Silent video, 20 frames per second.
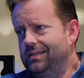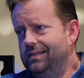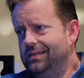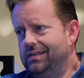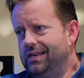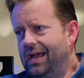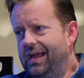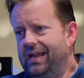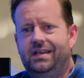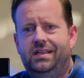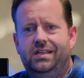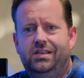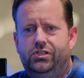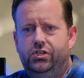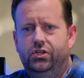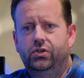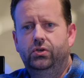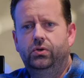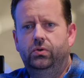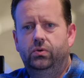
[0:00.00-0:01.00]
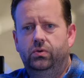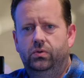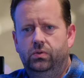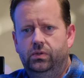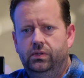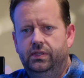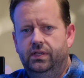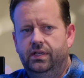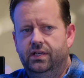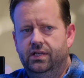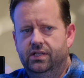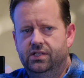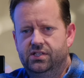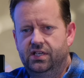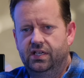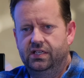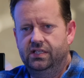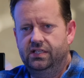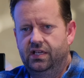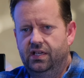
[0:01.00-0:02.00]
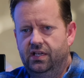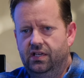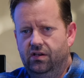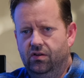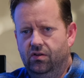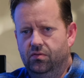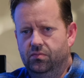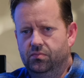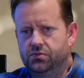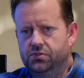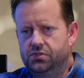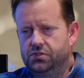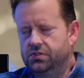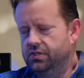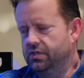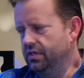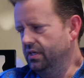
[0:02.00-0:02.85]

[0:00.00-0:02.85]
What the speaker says: 92 into 16 ohms,